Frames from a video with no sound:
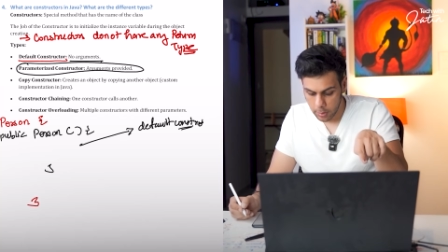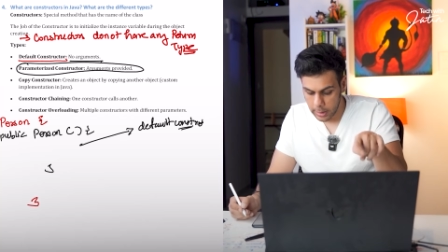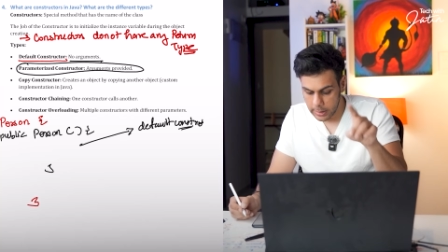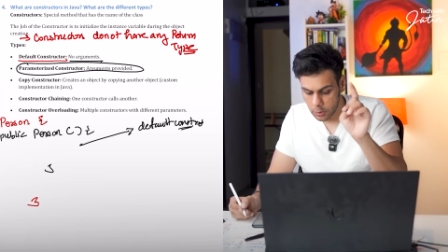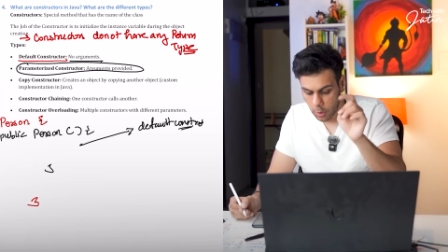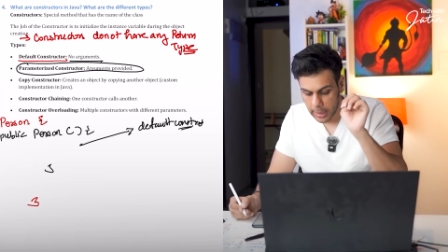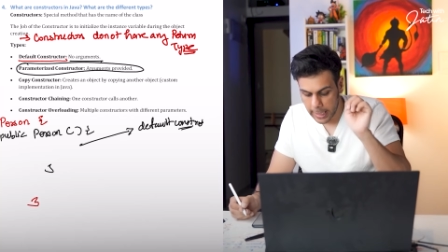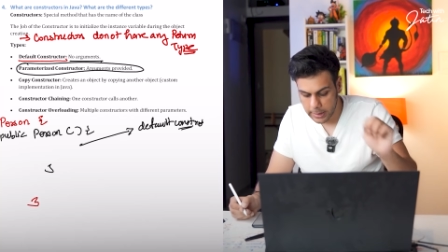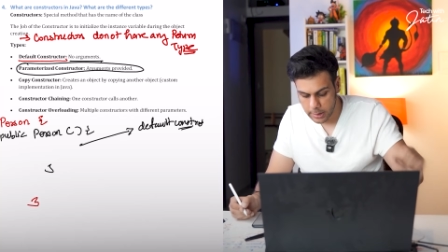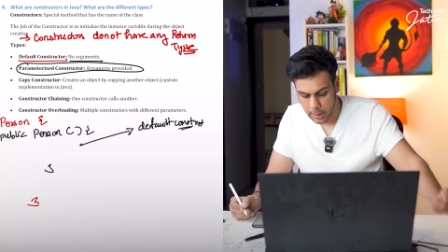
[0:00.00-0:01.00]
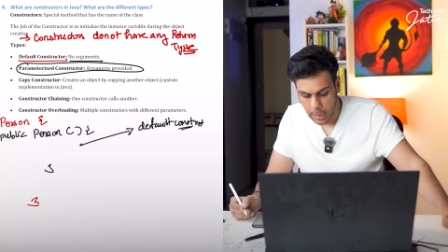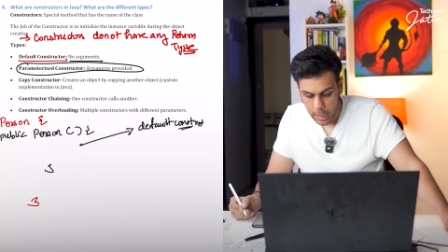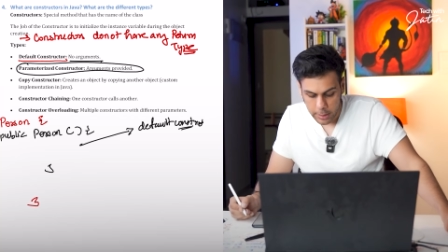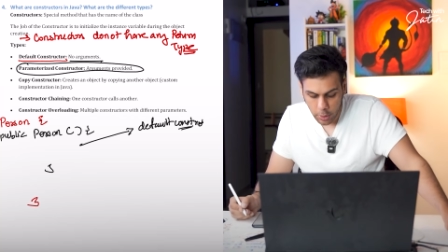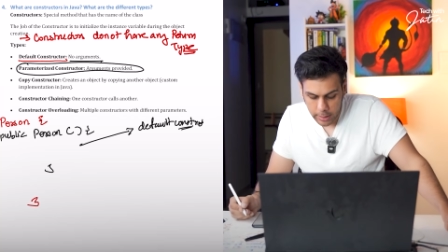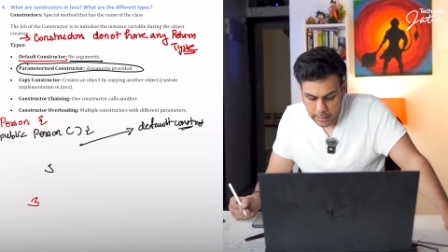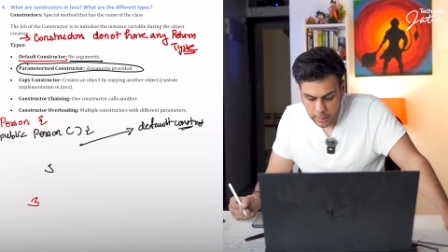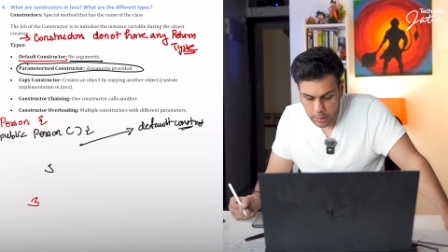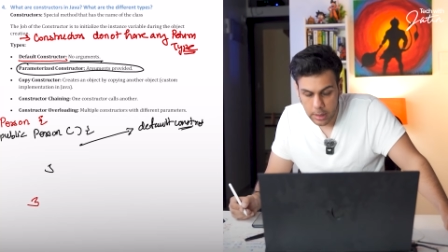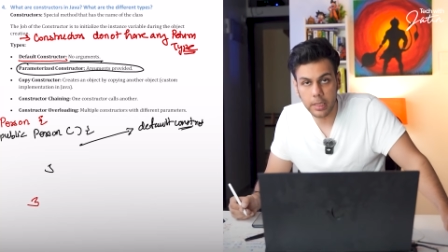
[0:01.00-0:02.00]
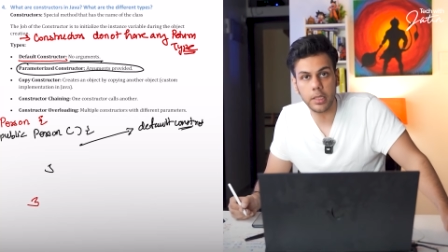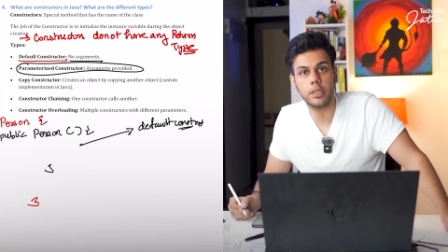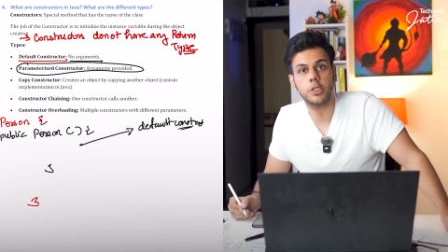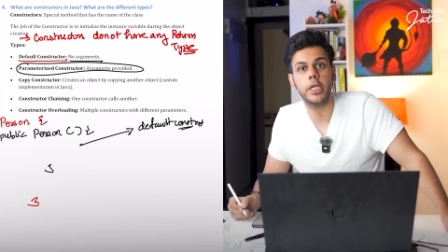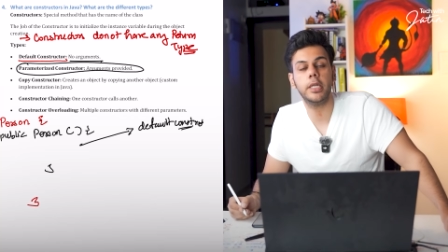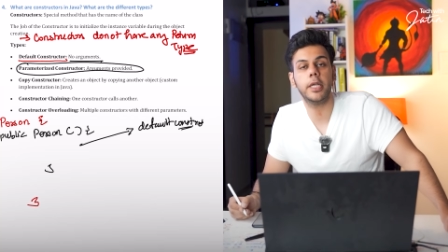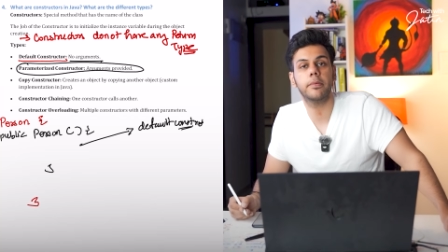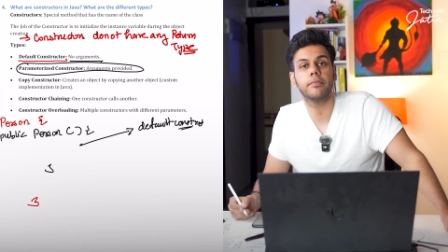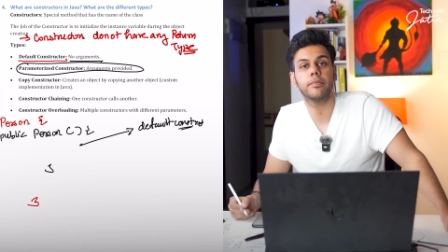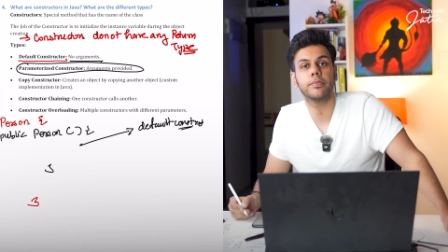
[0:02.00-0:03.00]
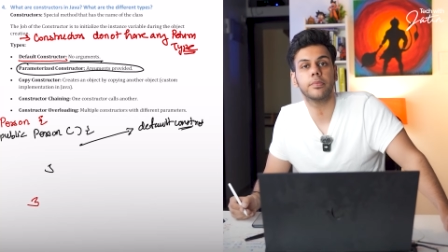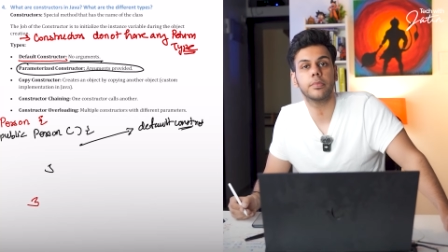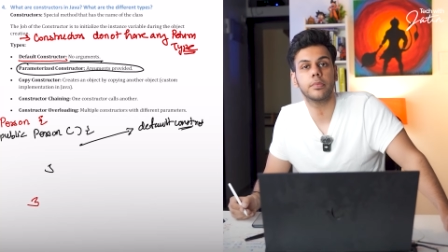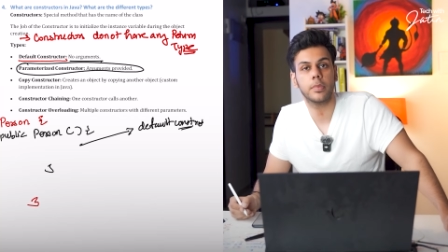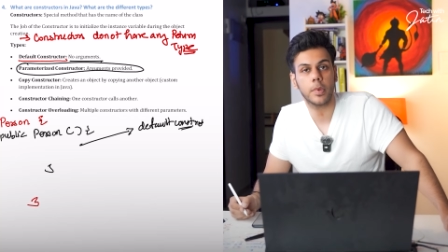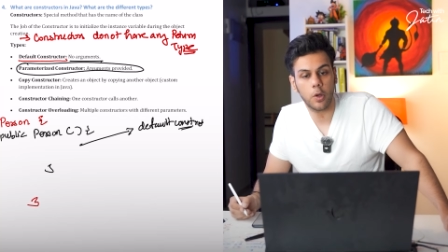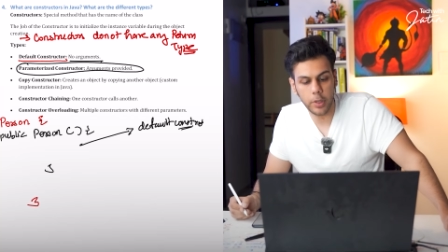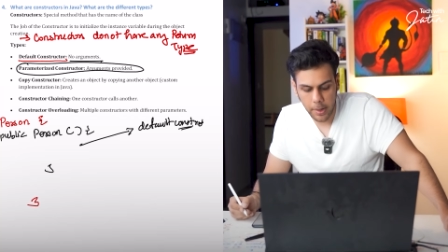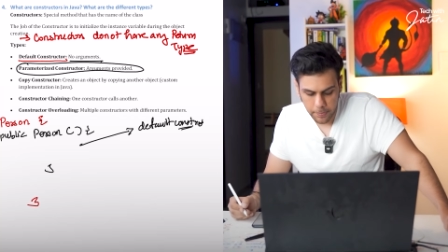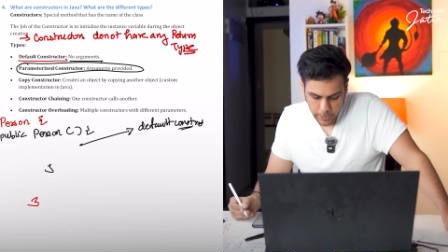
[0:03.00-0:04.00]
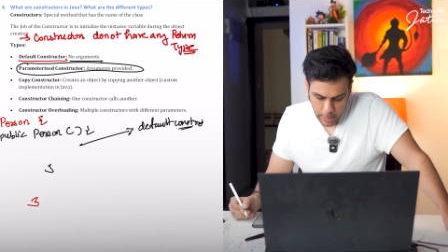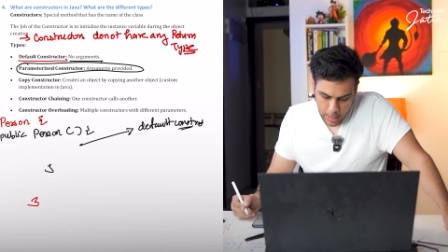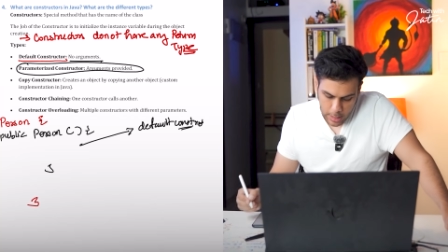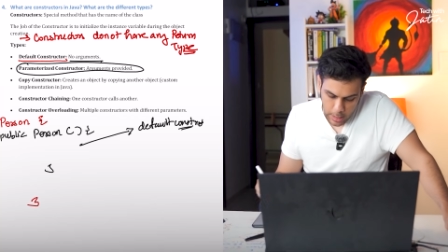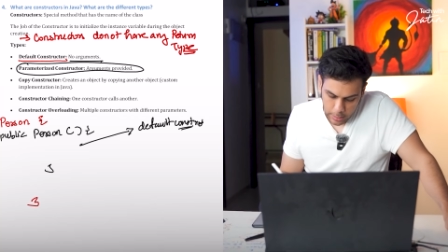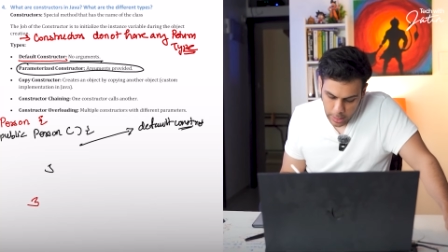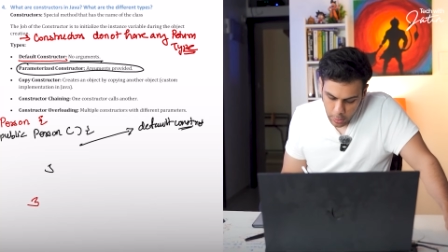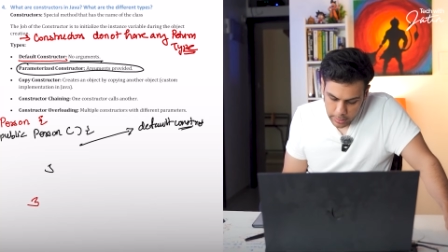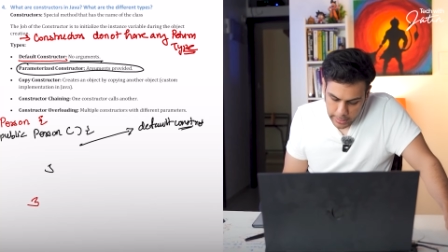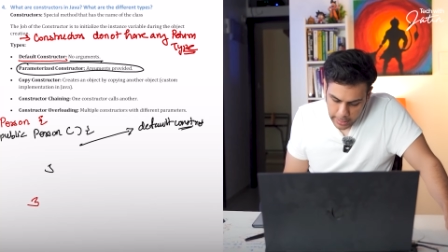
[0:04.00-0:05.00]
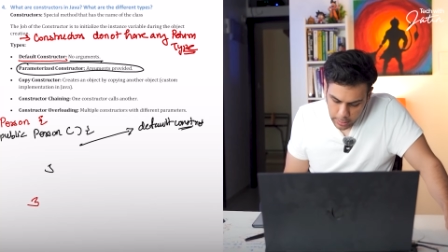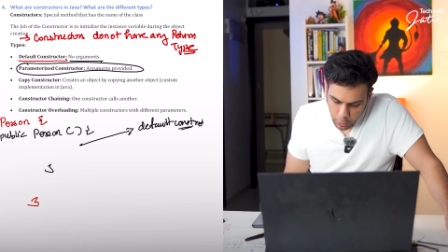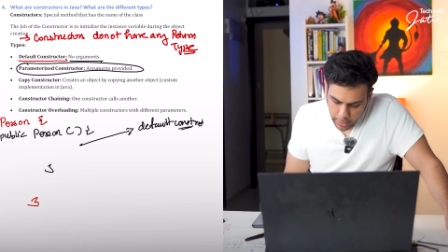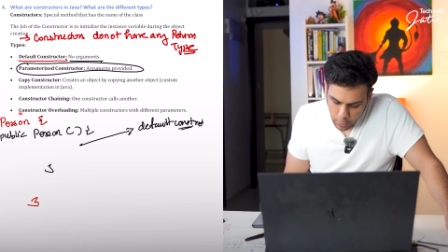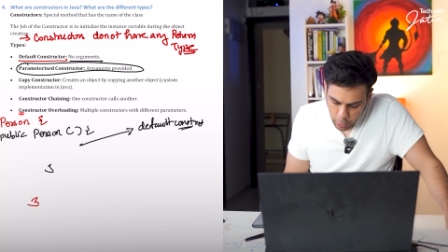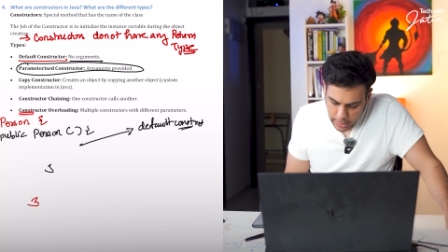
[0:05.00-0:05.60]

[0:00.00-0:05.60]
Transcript: is called as your constructor chaining. Okay. Now, then you can do